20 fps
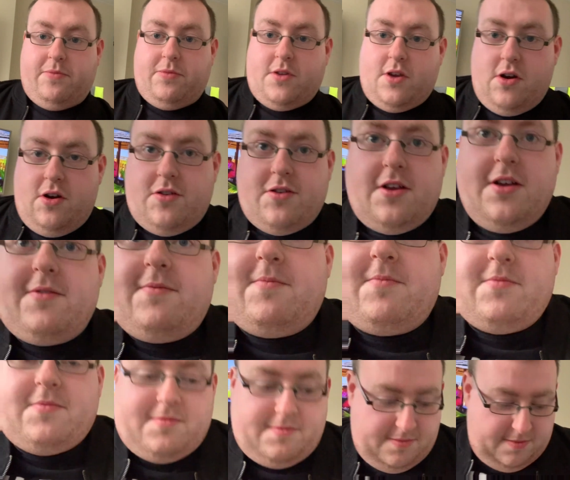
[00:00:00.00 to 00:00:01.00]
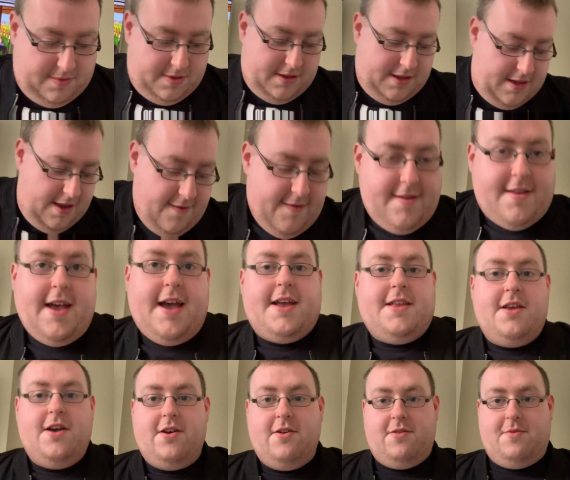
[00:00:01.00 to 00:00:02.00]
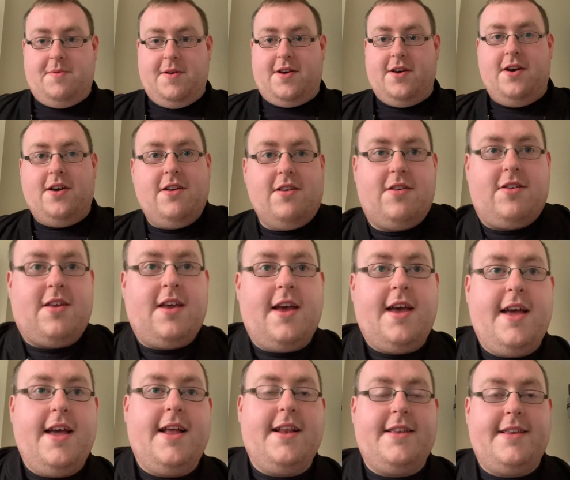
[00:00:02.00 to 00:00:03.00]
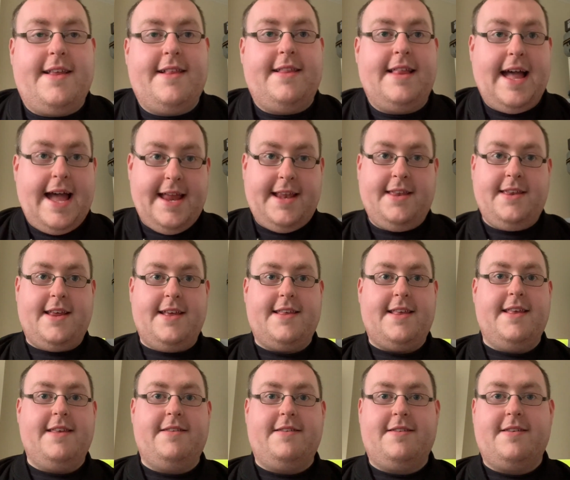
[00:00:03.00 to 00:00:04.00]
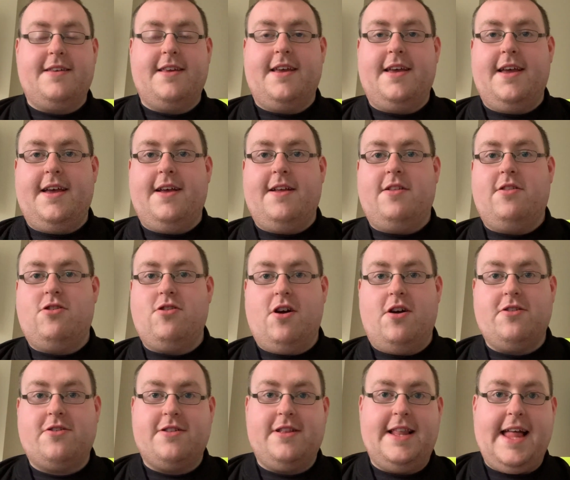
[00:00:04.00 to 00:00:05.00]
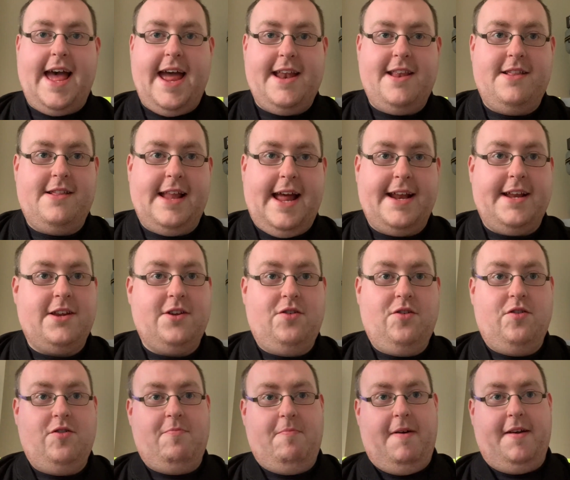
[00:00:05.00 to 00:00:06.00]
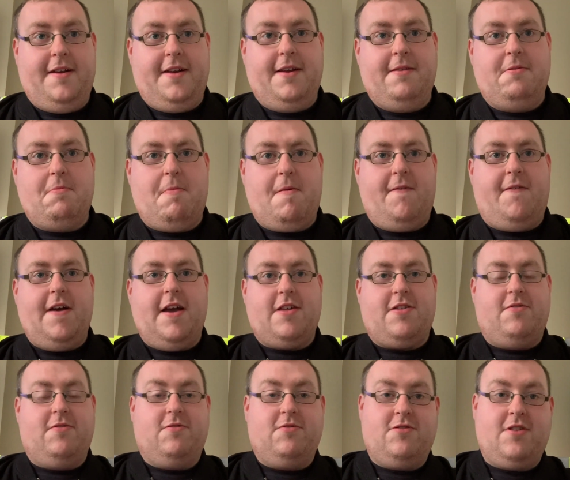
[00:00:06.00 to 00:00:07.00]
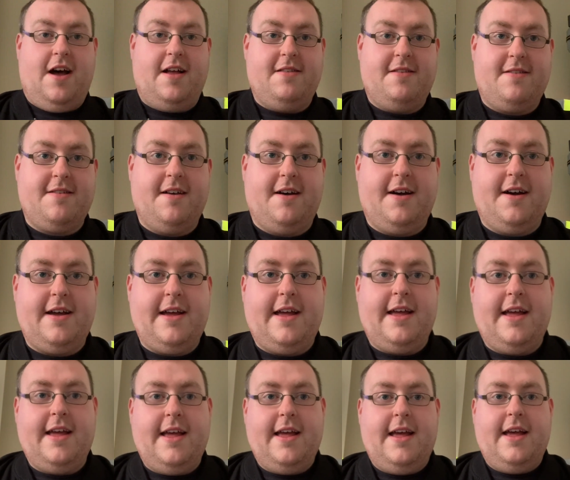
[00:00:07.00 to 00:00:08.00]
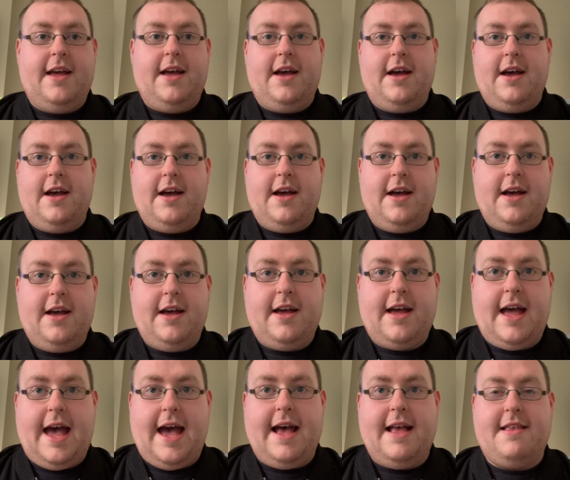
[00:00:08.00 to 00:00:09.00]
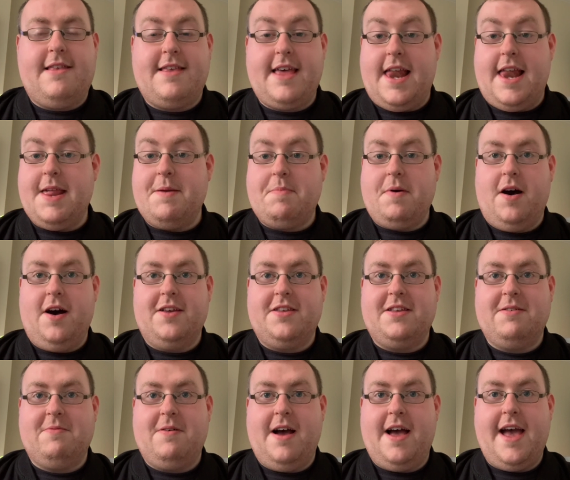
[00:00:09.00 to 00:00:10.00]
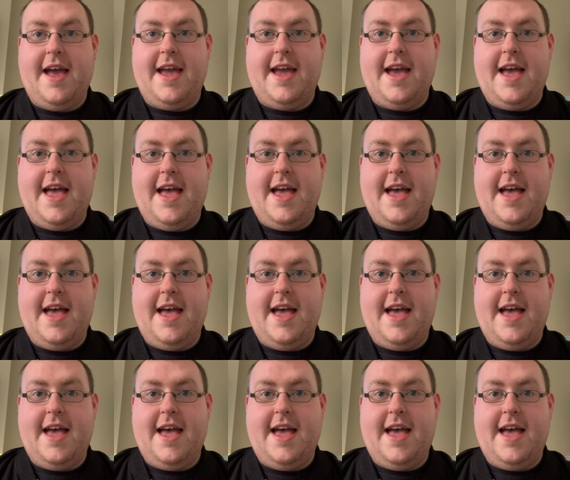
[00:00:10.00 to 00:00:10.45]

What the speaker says: got some devastating news because Len Goodman, the professional dancer, has sadly passed away